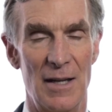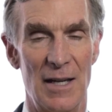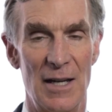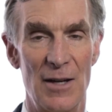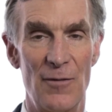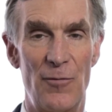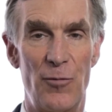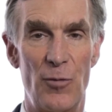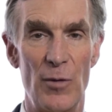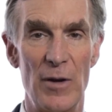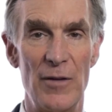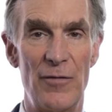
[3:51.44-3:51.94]

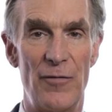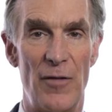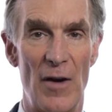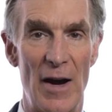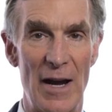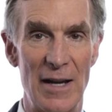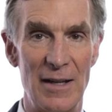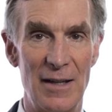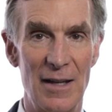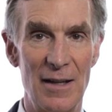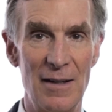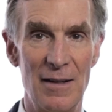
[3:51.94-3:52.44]
If we
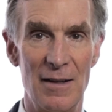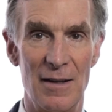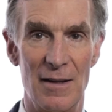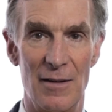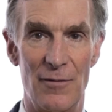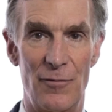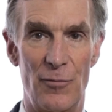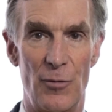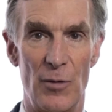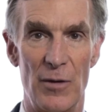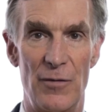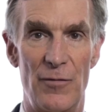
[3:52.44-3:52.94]
find it,
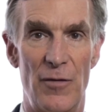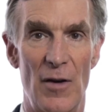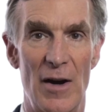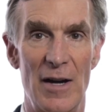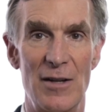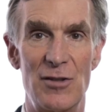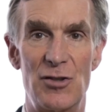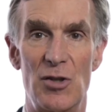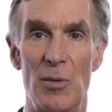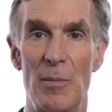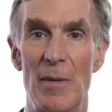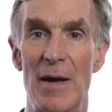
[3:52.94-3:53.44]
if we
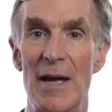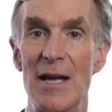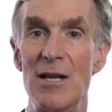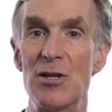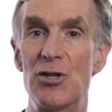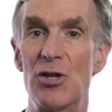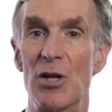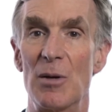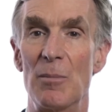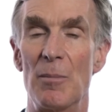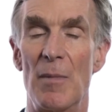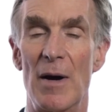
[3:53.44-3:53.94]
find some
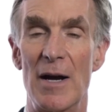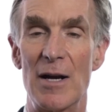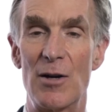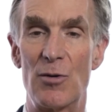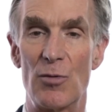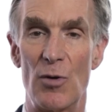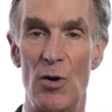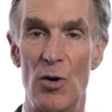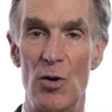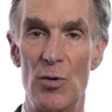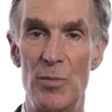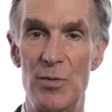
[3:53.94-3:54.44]
ancient
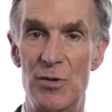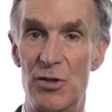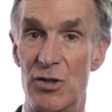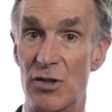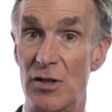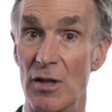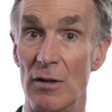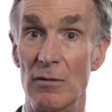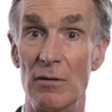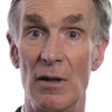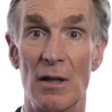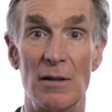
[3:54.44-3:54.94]
microbes
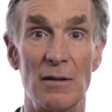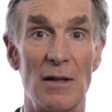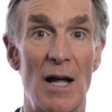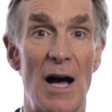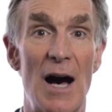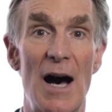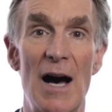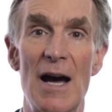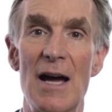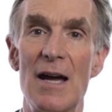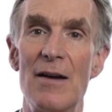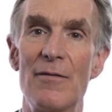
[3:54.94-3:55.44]
still
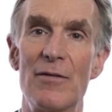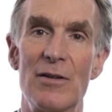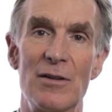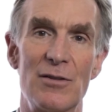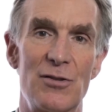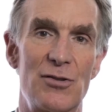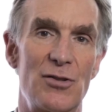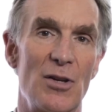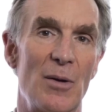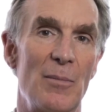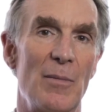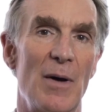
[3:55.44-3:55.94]
alive
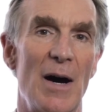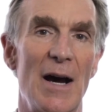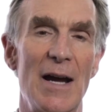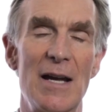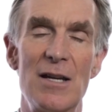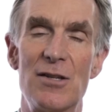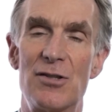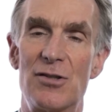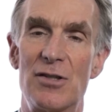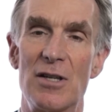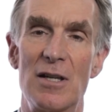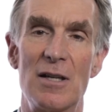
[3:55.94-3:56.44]
in some
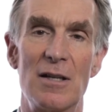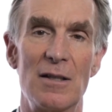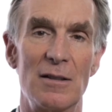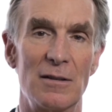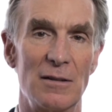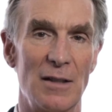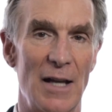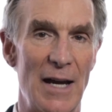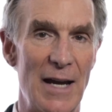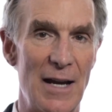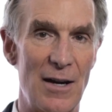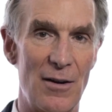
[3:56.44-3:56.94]
icy
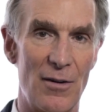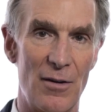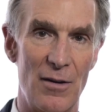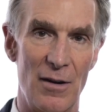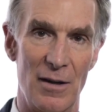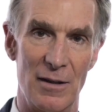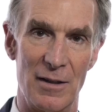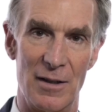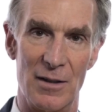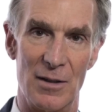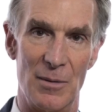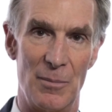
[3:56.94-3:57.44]

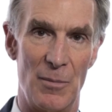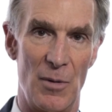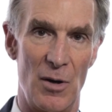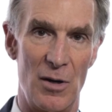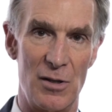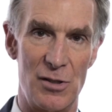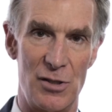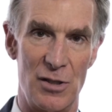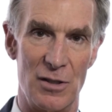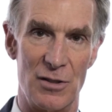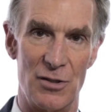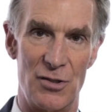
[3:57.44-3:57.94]
layer under the
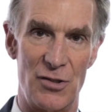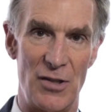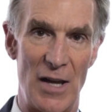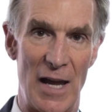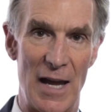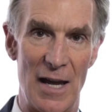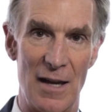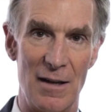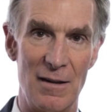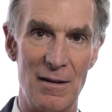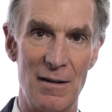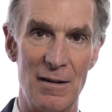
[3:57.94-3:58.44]
Martian
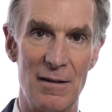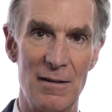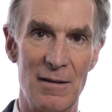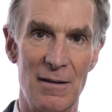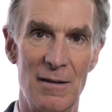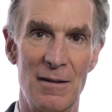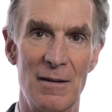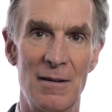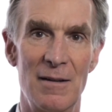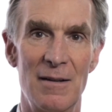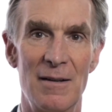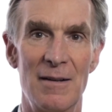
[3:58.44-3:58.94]
sand,
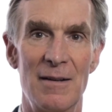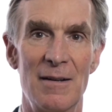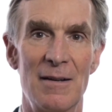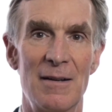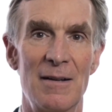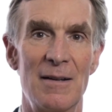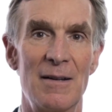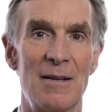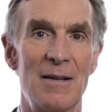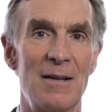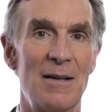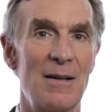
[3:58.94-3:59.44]

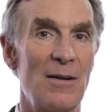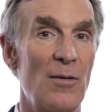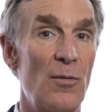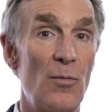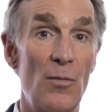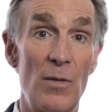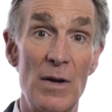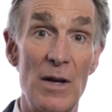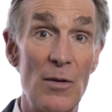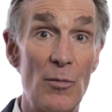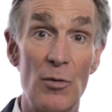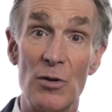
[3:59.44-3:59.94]

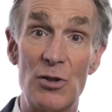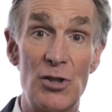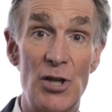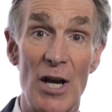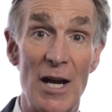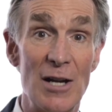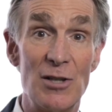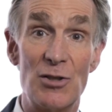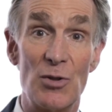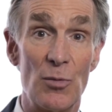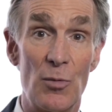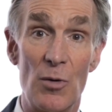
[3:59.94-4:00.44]
it would
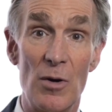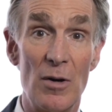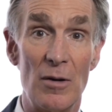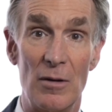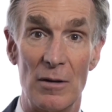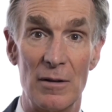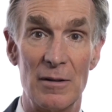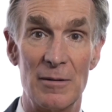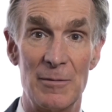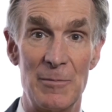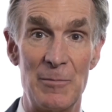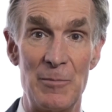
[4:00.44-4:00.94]
change the
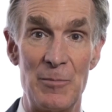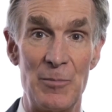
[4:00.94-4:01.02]
world.